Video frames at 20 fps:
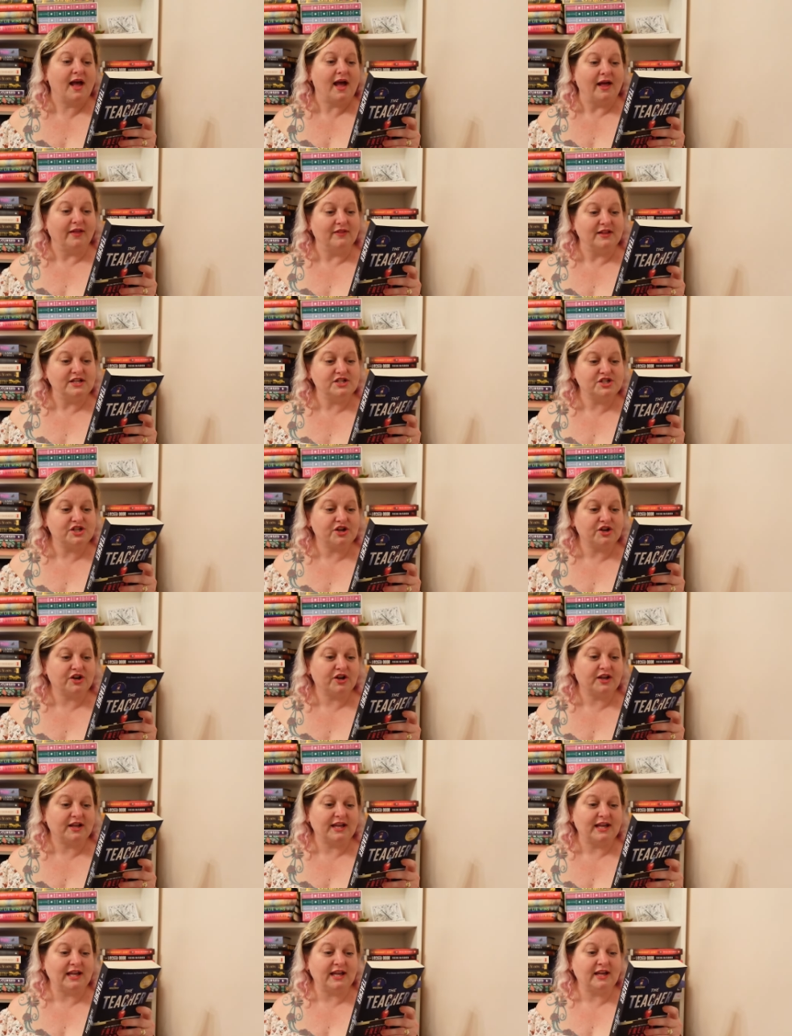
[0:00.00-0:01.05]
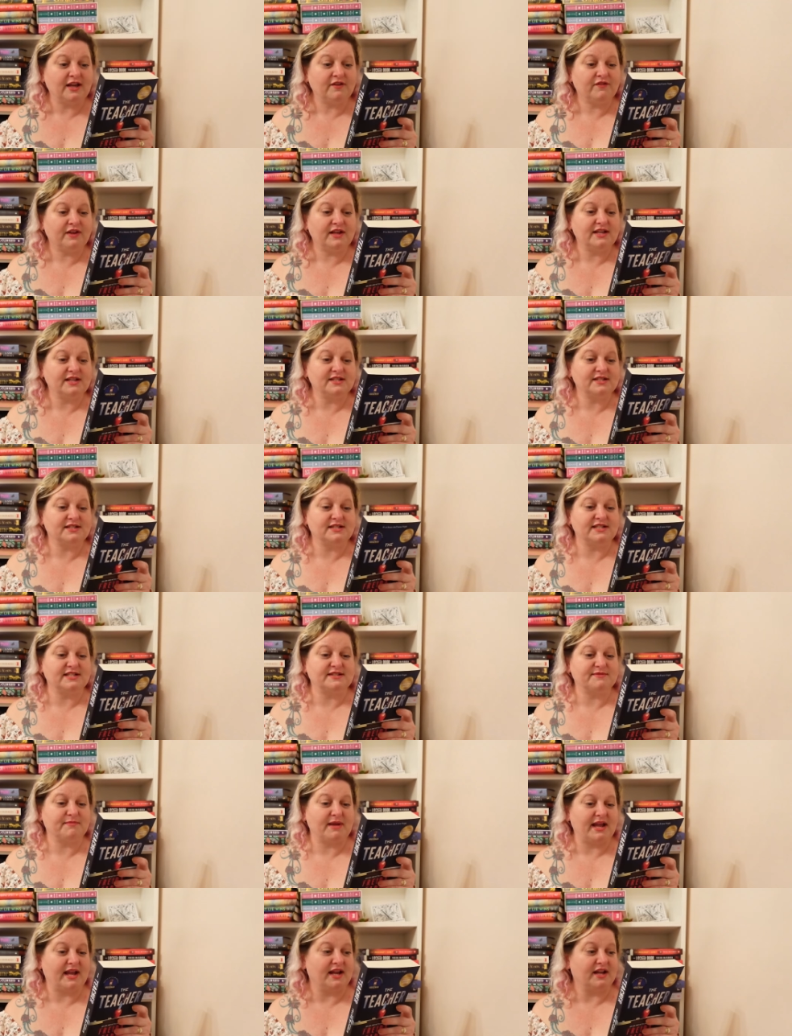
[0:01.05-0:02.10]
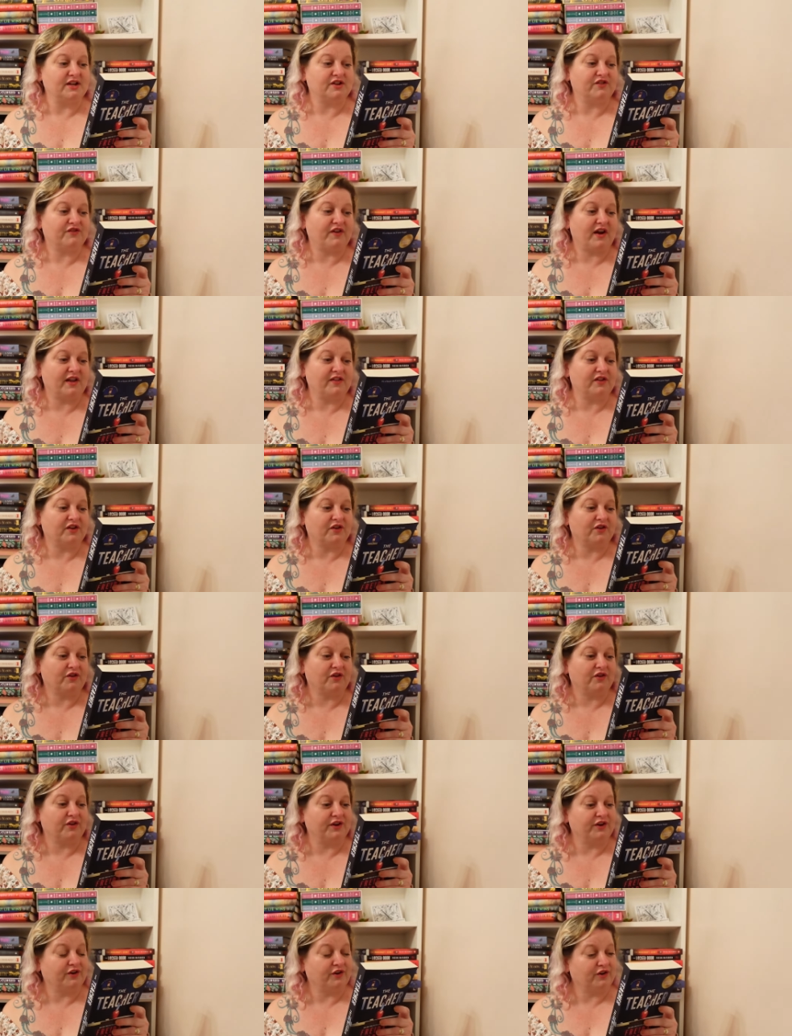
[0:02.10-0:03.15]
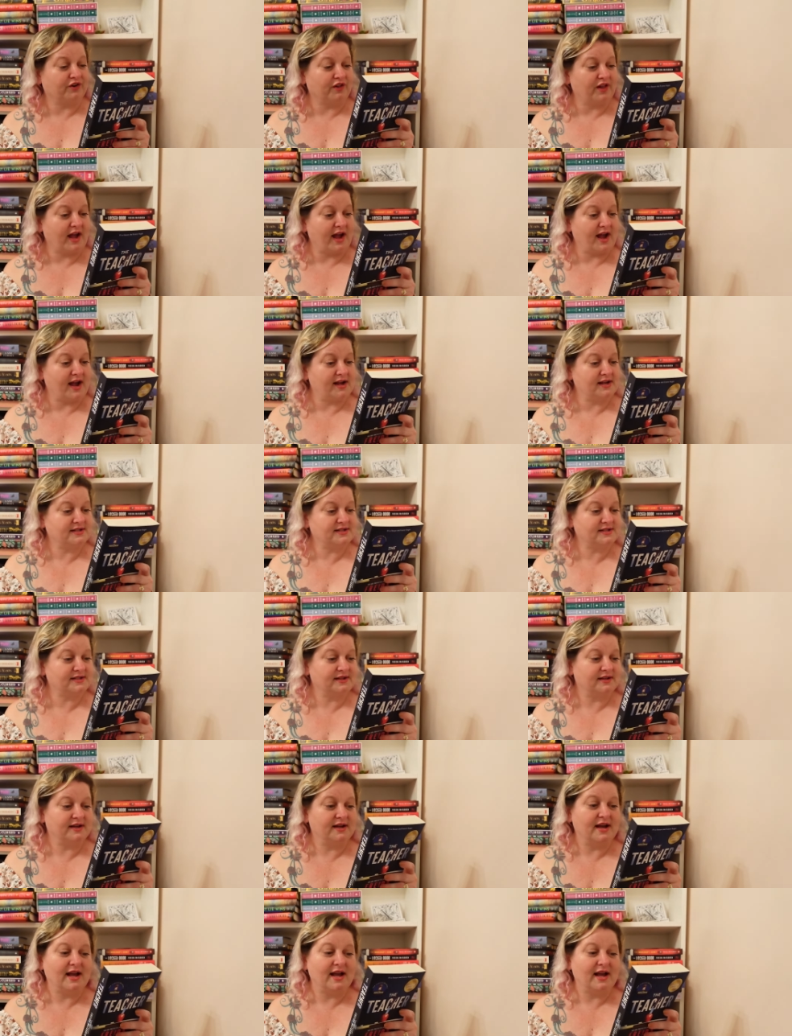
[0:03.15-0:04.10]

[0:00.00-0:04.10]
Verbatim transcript: And this year, Eve is dismayed to find the girl in her class.